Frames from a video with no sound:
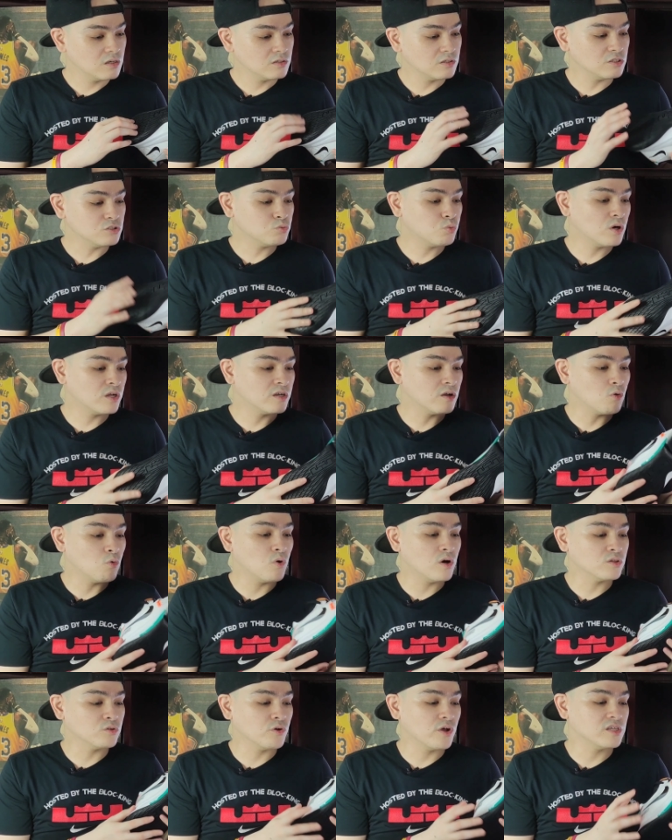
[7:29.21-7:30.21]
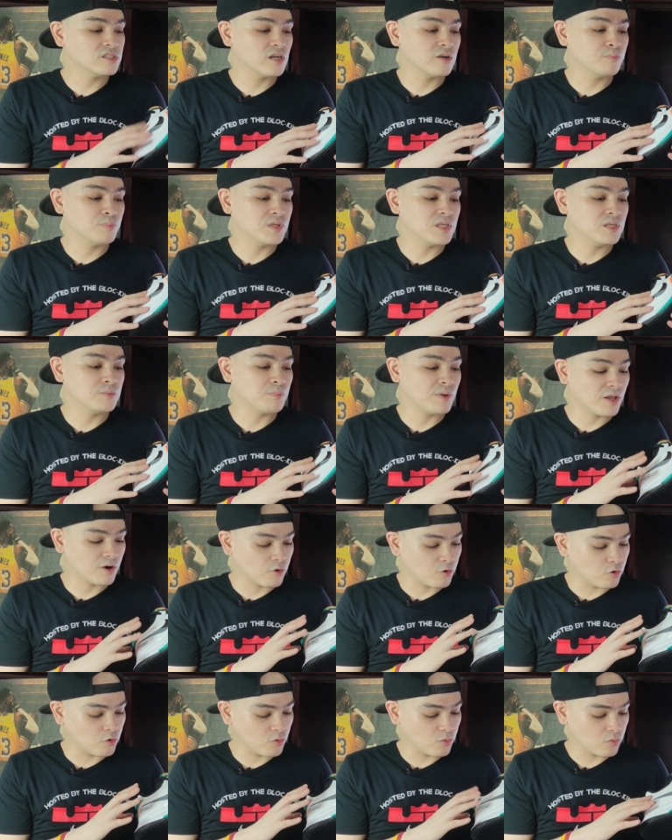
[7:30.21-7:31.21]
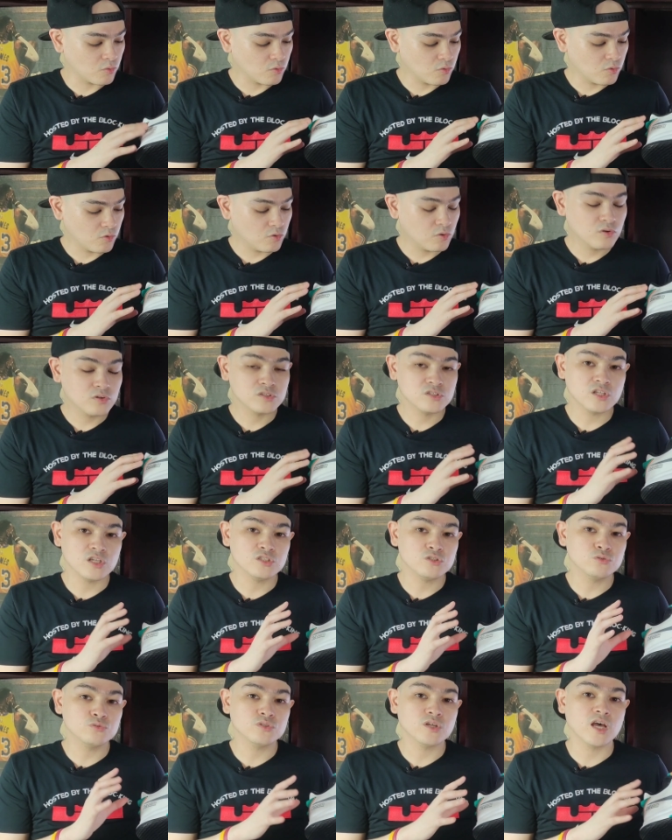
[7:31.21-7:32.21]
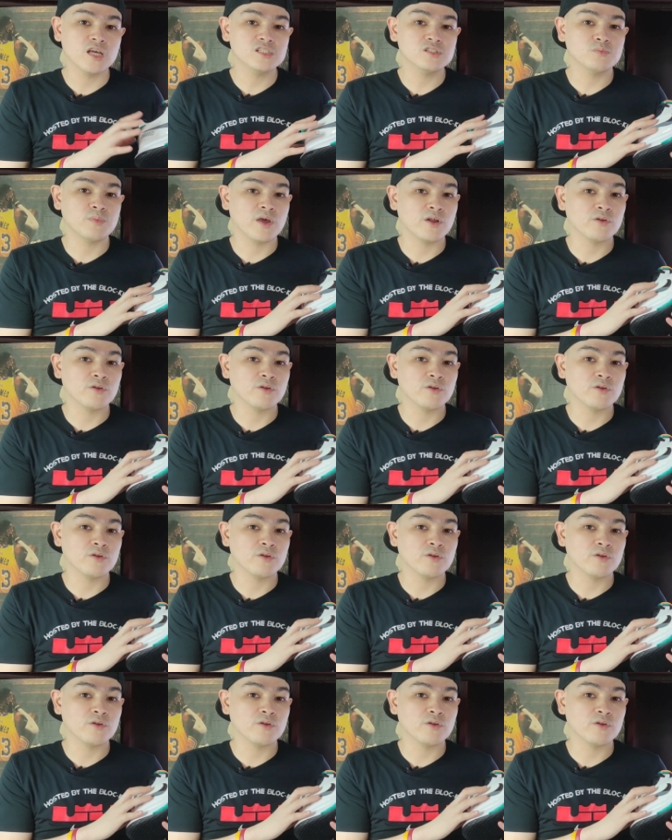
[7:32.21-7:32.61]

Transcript: this one nakuha to S R P, pero stay tuned guys,